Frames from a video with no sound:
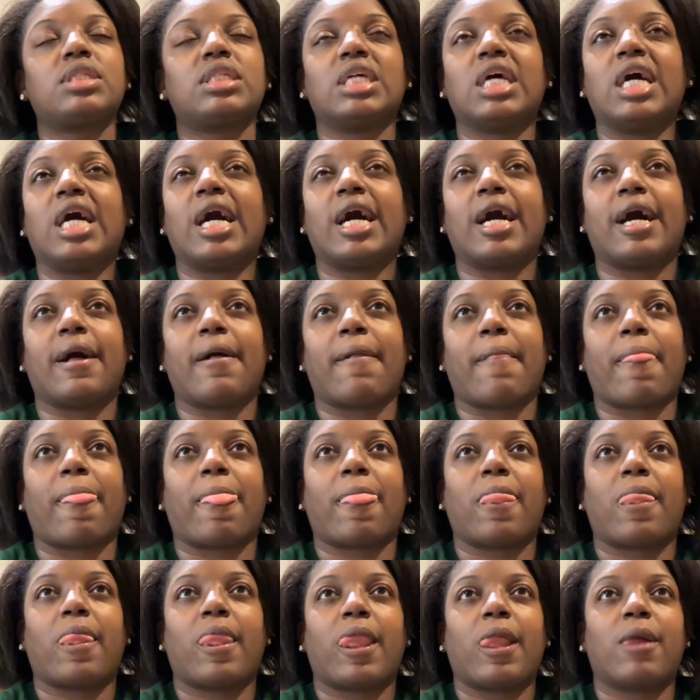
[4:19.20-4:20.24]
um,
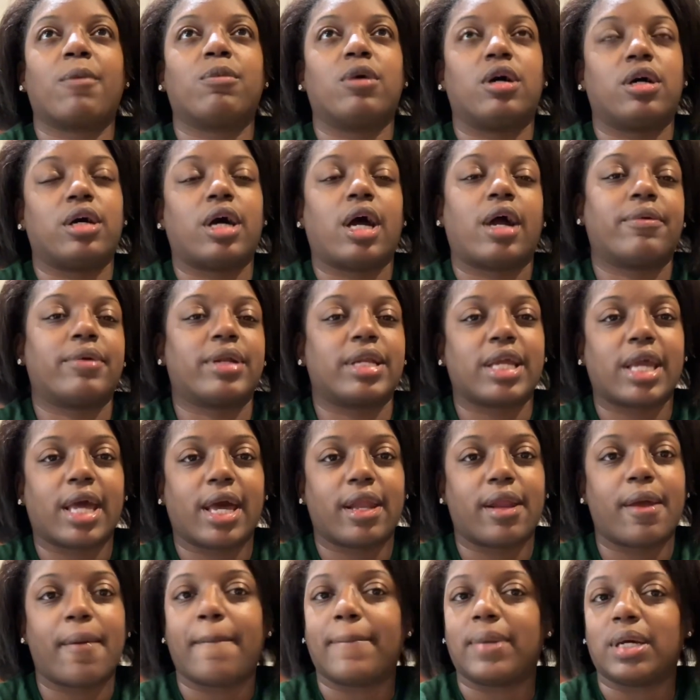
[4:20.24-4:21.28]
well, I already got
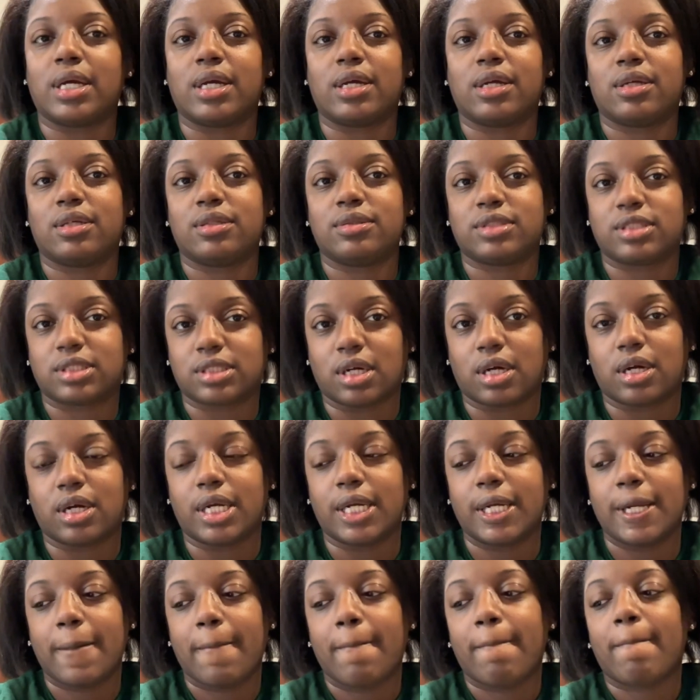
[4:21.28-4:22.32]
it, but start
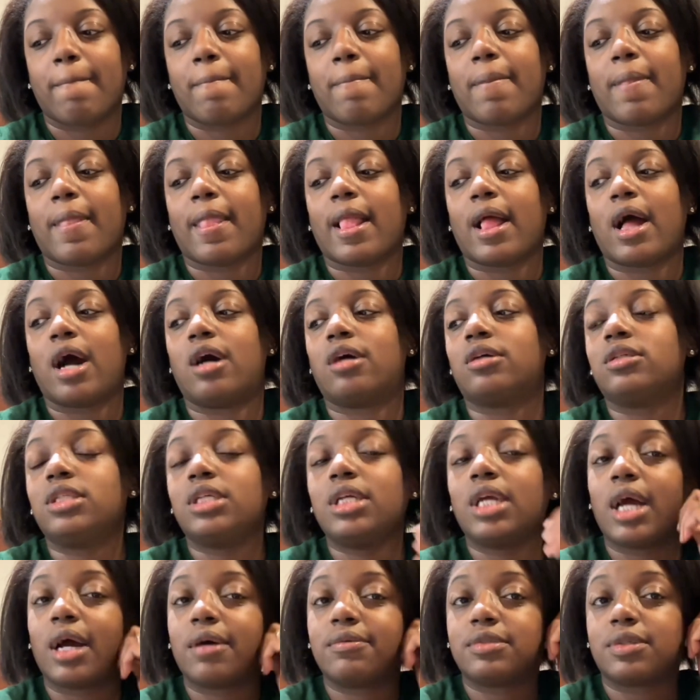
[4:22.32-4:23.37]
I only
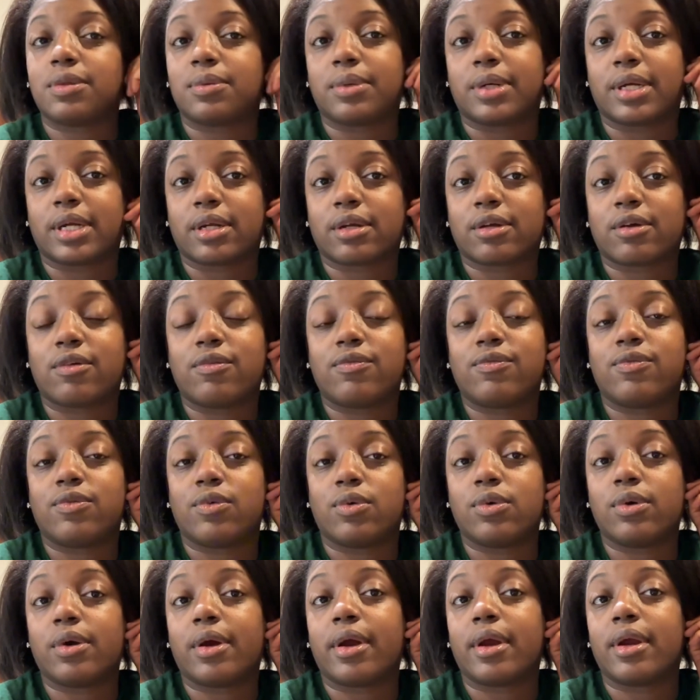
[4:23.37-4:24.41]
have to work
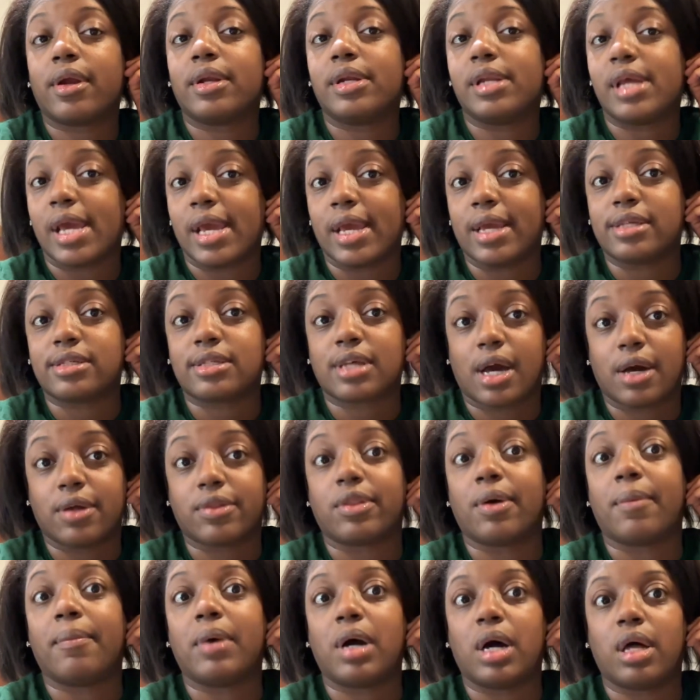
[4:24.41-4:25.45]
four days out
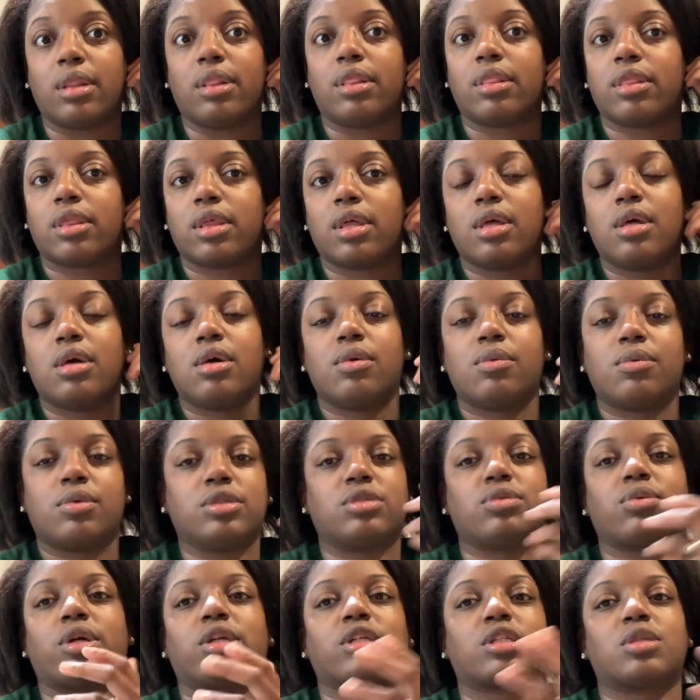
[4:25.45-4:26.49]
the month, which
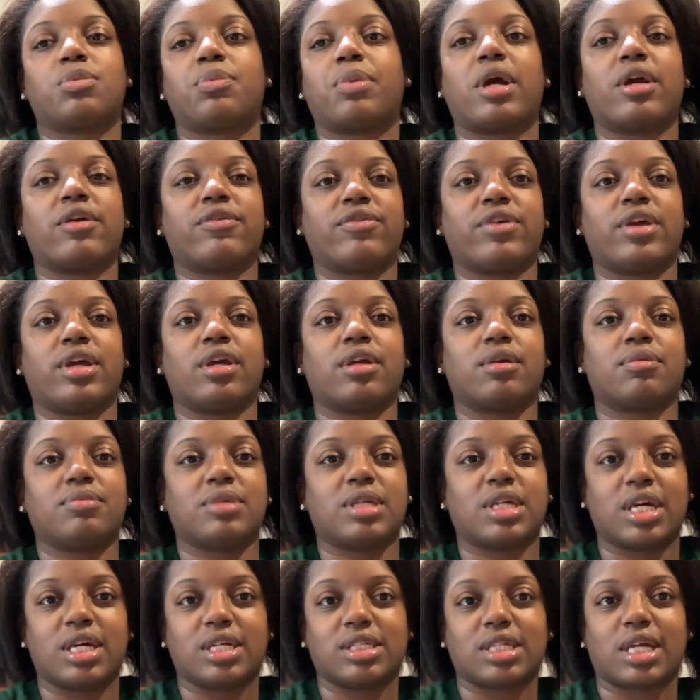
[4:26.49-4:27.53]
works perfect
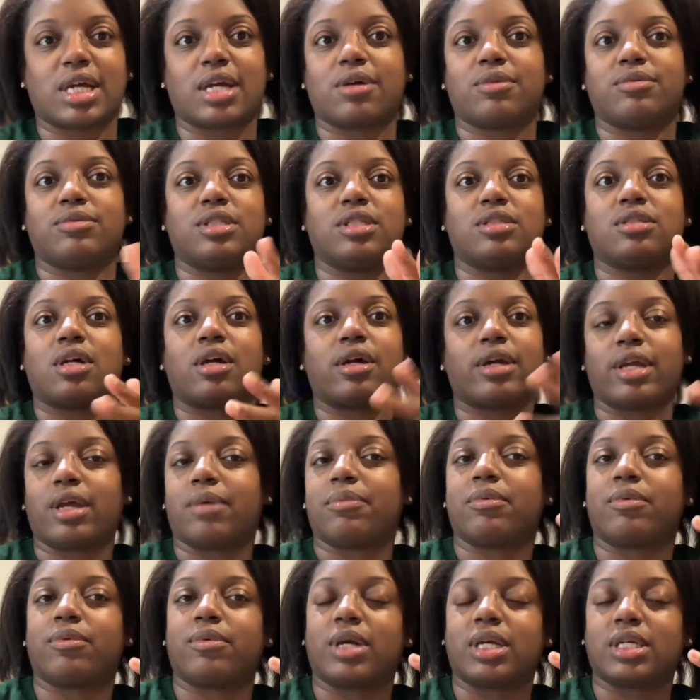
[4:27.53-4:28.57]
because I can just hurry up
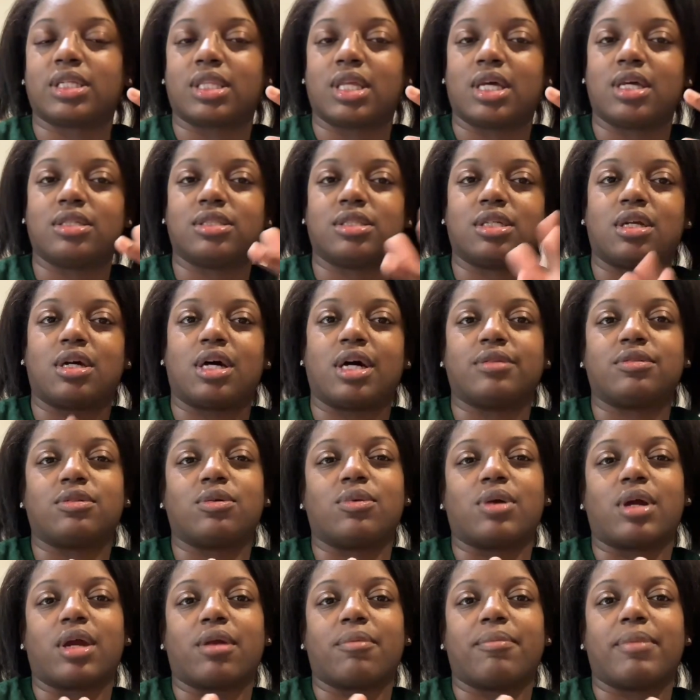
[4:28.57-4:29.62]
and work this and don't have to
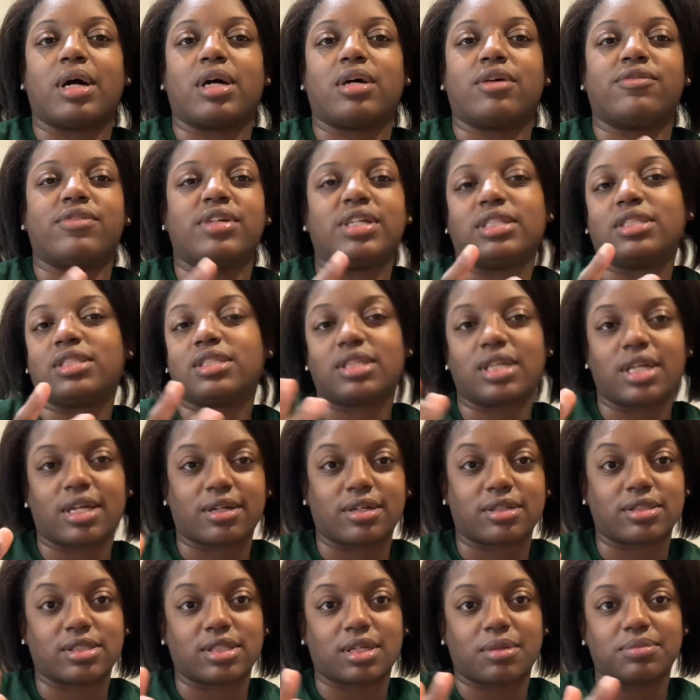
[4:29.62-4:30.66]
worry about if he's sick
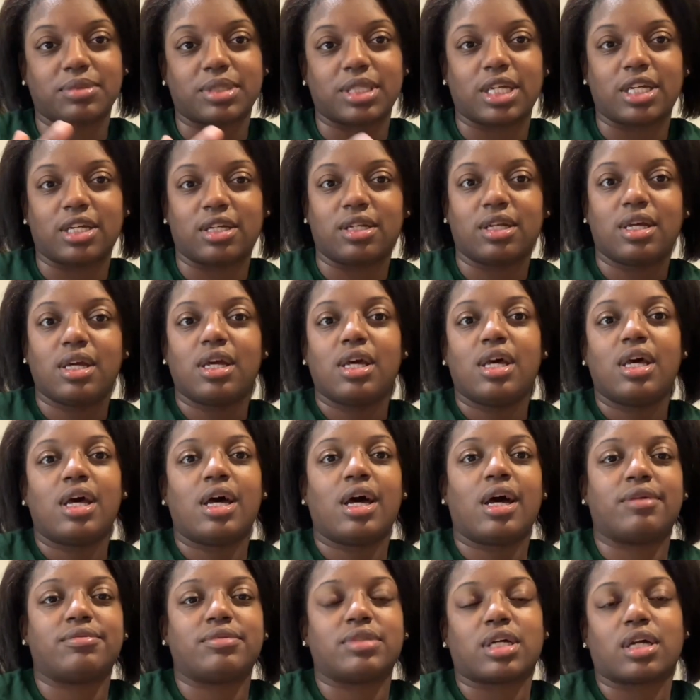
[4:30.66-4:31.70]
or something,
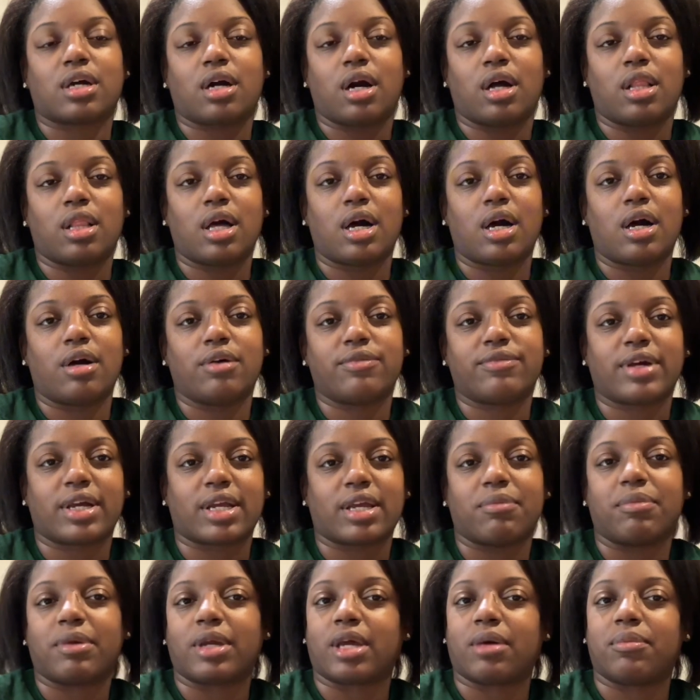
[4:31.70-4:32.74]
having to call off. I
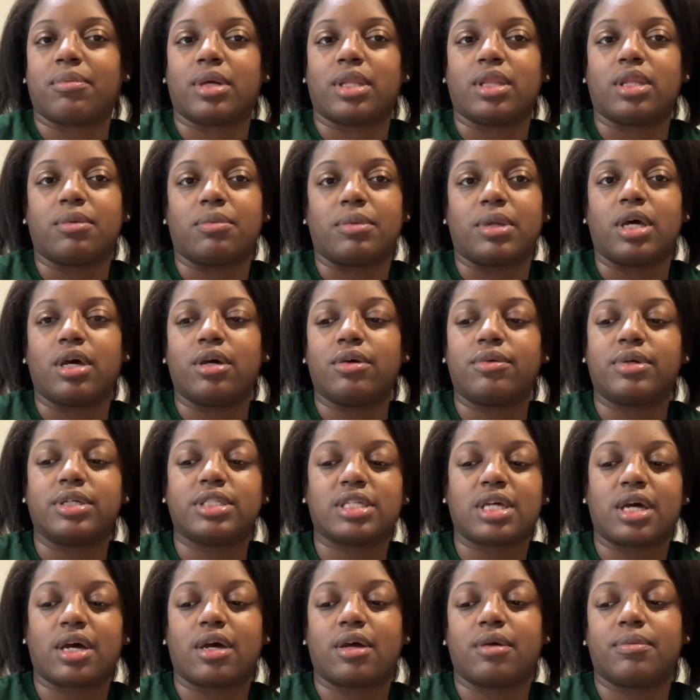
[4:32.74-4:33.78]
can pick up unlimited
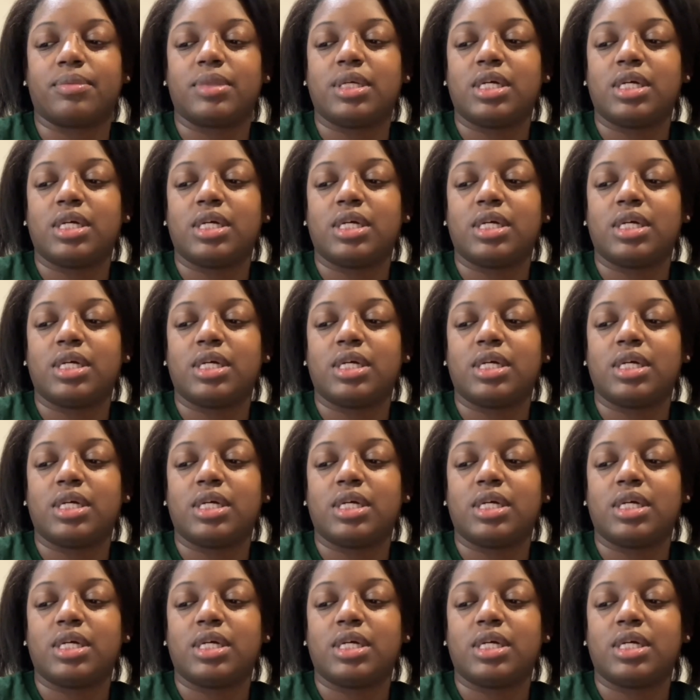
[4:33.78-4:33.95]
overtime.